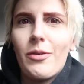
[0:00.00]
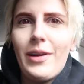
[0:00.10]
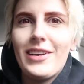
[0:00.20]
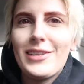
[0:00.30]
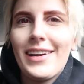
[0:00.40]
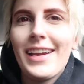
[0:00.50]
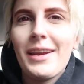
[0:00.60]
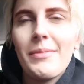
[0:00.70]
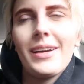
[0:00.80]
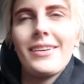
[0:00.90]
what we were
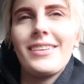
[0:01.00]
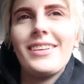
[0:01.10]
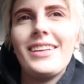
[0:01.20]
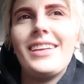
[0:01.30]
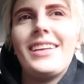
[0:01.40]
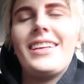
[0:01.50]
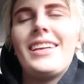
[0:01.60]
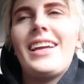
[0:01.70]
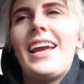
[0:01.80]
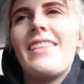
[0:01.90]
talking about. No
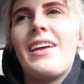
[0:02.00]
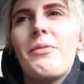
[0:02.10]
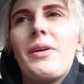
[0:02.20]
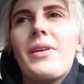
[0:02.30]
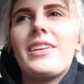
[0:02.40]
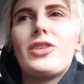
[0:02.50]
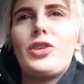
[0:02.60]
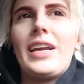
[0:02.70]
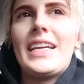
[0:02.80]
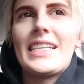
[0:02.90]
and then we went
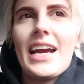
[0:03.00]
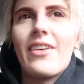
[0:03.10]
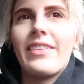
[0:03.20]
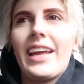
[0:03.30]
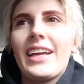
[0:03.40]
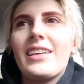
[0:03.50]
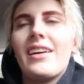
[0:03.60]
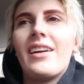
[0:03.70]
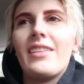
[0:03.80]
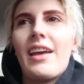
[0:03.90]
straight down like
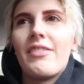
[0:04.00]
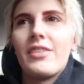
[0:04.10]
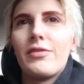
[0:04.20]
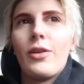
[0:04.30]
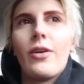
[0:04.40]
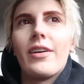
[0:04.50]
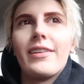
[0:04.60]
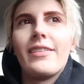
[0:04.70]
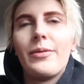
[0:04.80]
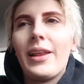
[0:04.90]
11
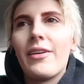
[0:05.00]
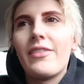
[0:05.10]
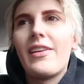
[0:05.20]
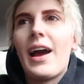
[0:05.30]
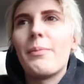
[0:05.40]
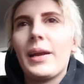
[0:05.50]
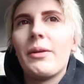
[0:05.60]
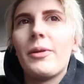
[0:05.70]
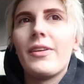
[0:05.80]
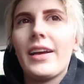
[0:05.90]
floors without stopping
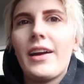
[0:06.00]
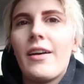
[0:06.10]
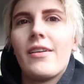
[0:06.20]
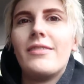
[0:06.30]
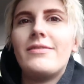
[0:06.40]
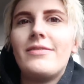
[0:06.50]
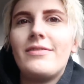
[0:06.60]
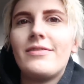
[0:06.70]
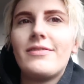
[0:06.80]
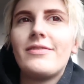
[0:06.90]
and we were like, oh.
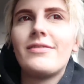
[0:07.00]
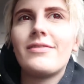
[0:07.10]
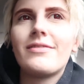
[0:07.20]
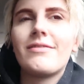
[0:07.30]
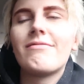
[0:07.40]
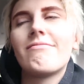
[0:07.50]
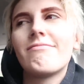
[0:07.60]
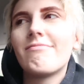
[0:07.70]
It doesn't matter,